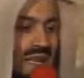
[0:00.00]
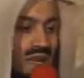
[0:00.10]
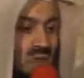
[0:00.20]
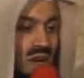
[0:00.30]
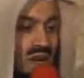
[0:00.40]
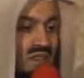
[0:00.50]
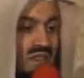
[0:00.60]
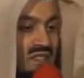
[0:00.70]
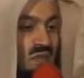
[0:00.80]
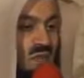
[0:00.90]
and one of
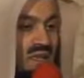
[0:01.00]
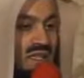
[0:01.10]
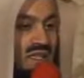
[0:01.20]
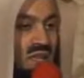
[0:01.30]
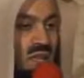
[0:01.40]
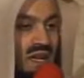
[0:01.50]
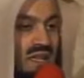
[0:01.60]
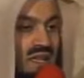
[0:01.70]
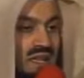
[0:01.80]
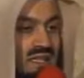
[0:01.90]
the surahs
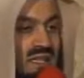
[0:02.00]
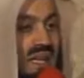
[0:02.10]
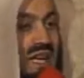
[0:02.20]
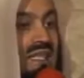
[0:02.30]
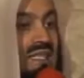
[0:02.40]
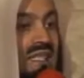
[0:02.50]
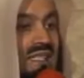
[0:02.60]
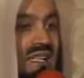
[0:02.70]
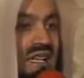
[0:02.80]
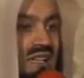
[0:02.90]
where there is great
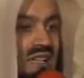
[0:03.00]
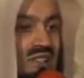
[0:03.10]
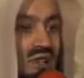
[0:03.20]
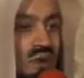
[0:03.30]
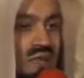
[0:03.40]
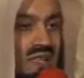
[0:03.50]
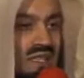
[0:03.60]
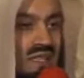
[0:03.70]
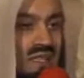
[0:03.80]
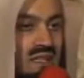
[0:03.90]
detail is known
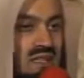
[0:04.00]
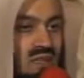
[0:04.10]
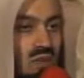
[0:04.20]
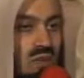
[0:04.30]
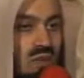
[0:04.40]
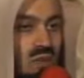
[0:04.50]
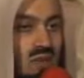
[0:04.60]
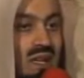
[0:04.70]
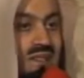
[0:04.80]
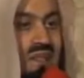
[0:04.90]
as Suratul
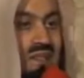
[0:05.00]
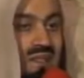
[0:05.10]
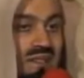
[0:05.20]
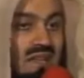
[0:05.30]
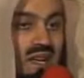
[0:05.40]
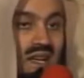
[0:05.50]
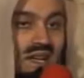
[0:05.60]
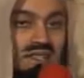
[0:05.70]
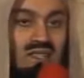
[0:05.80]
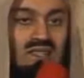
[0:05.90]
Qasas.
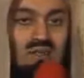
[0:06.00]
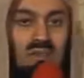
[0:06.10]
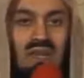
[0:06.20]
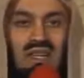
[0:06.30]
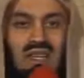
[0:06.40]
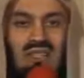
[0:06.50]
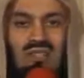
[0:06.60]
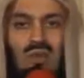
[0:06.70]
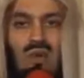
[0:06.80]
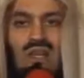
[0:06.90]
Al-Qasas meaning the
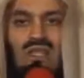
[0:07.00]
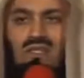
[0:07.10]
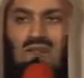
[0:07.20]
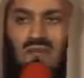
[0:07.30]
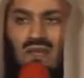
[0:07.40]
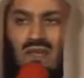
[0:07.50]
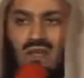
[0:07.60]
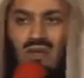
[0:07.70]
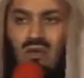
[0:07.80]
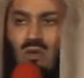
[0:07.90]
stories.
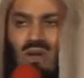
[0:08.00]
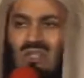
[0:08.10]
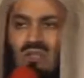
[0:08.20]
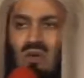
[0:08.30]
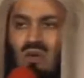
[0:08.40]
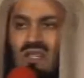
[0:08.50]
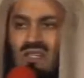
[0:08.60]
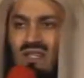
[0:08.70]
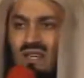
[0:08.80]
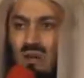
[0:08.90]
What
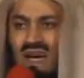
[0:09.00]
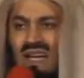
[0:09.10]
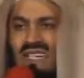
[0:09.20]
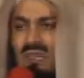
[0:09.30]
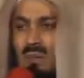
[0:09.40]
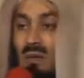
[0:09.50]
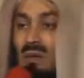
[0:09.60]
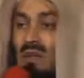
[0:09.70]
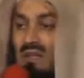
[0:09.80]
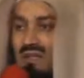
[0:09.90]
stories and why is it
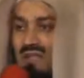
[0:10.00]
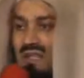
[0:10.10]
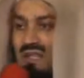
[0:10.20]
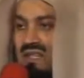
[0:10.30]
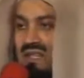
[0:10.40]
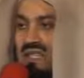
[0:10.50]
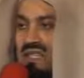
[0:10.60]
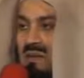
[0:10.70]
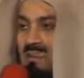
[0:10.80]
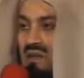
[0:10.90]
plural?
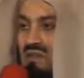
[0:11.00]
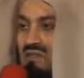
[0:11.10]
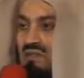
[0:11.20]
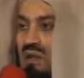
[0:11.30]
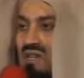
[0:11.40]
It's important